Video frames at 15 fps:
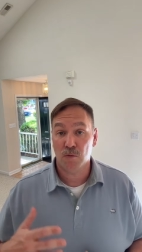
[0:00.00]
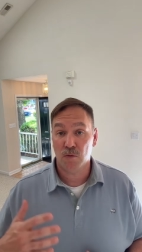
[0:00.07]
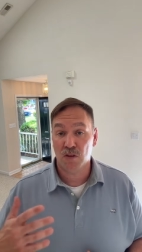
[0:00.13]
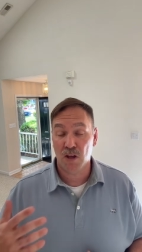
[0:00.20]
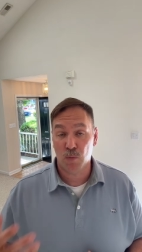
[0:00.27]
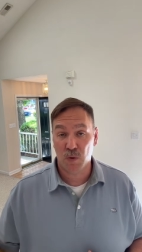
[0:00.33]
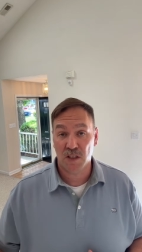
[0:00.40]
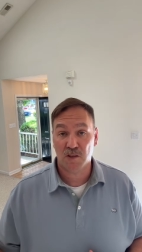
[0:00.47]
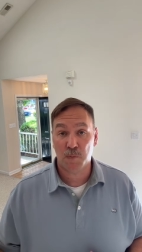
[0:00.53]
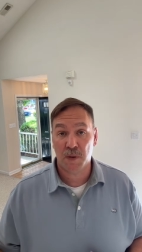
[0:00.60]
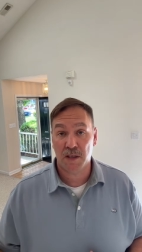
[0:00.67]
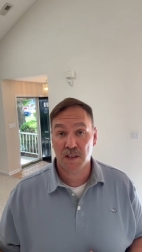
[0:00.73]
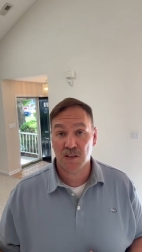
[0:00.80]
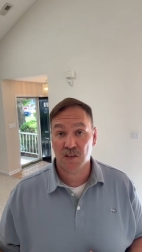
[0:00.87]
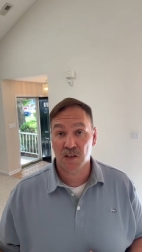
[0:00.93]
Then we
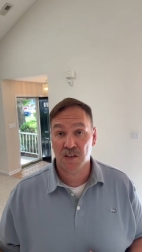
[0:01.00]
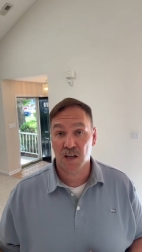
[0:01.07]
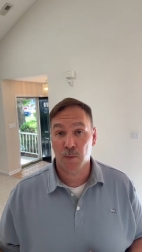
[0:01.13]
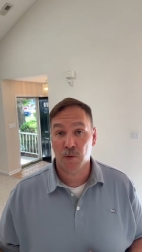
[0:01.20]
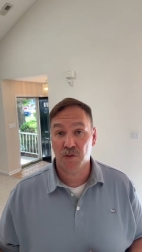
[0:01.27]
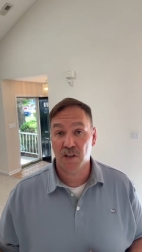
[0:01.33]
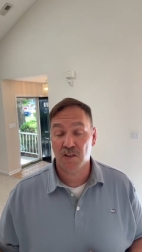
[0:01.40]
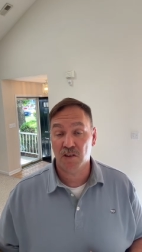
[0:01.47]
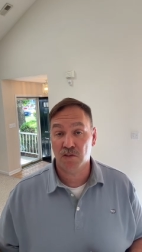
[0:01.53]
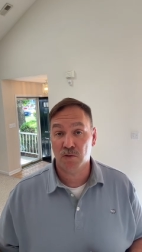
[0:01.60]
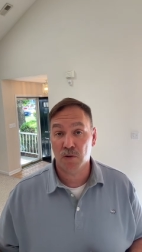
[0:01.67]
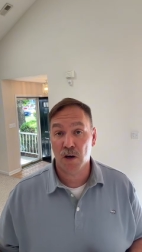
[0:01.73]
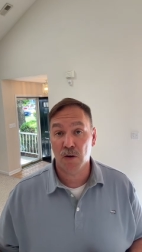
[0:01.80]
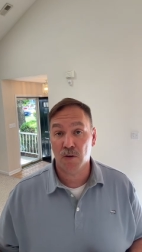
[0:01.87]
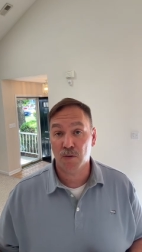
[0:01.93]
experienced the double-digit
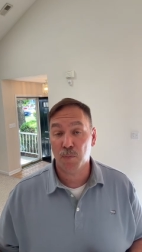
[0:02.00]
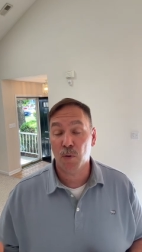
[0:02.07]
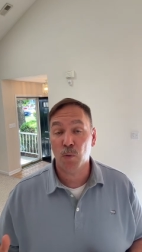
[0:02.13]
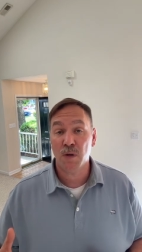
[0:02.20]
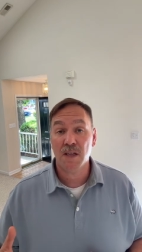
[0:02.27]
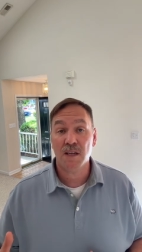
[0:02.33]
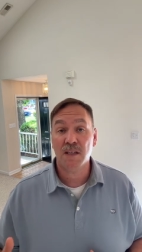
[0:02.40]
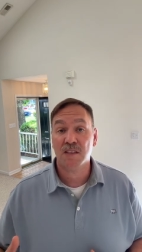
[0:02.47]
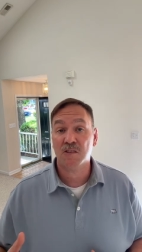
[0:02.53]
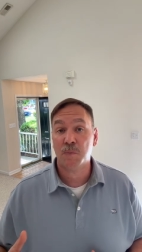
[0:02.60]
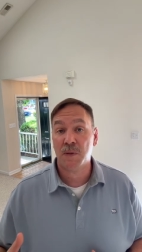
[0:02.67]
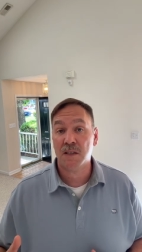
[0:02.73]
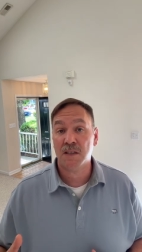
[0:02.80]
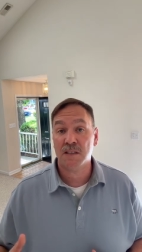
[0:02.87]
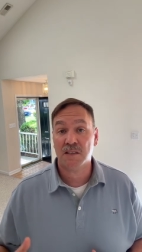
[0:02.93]
growth, but we didn't
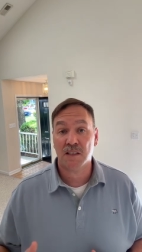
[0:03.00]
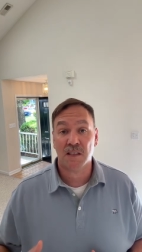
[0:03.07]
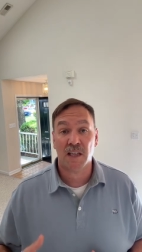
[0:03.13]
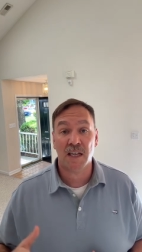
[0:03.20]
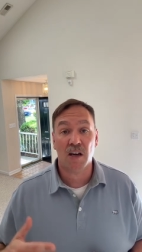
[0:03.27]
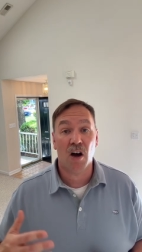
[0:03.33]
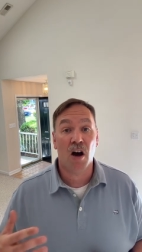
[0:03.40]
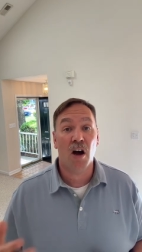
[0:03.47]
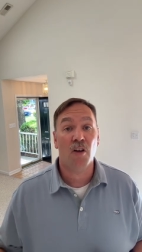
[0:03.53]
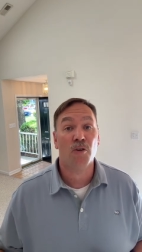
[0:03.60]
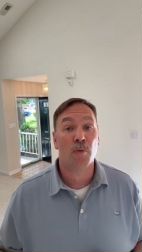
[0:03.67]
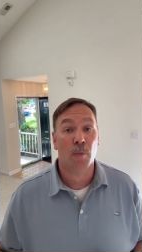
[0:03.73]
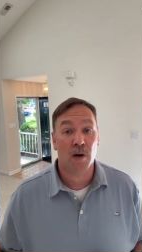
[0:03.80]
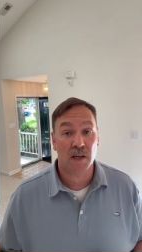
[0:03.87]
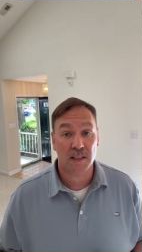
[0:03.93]
experience it like other
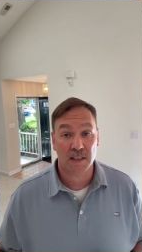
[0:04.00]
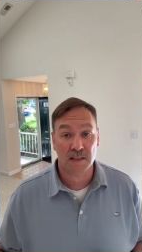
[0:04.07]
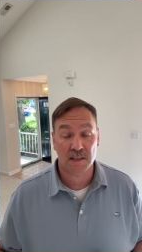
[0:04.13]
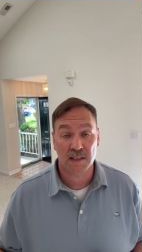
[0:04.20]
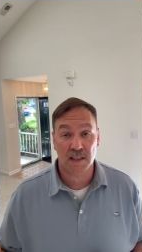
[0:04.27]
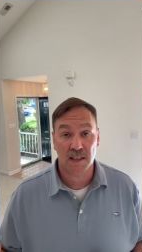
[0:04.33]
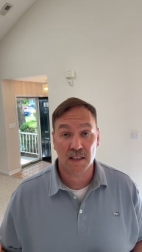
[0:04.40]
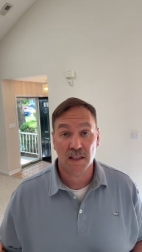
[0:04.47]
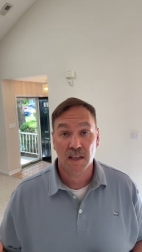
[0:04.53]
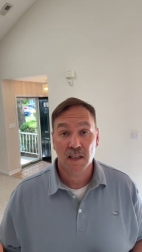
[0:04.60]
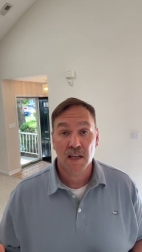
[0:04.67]
markets did.